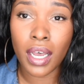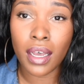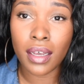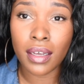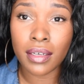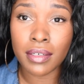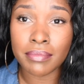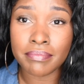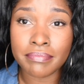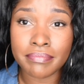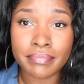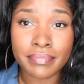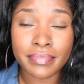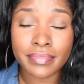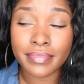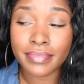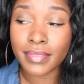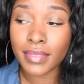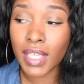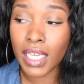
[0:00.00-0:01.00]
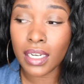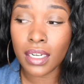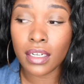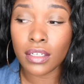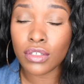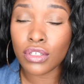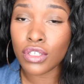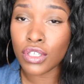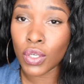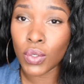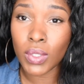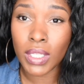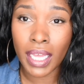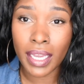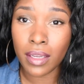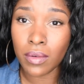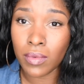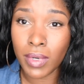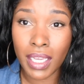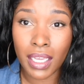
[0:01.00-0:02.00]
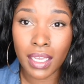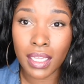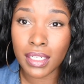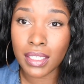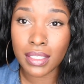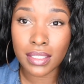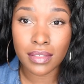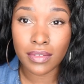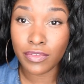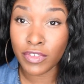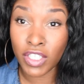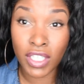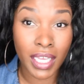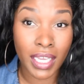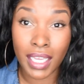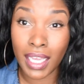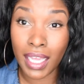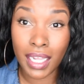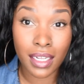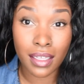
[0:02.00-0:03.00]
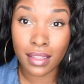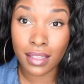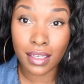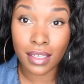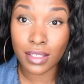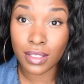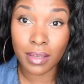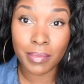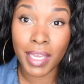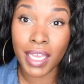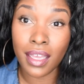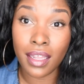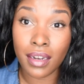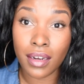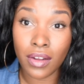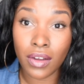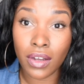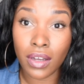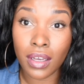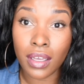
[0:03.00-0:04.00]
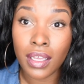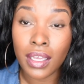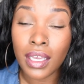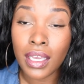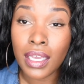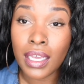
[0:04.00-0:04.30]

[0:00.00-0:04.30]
And it is so lightweight. It doesn't feel like anything is on my head at all.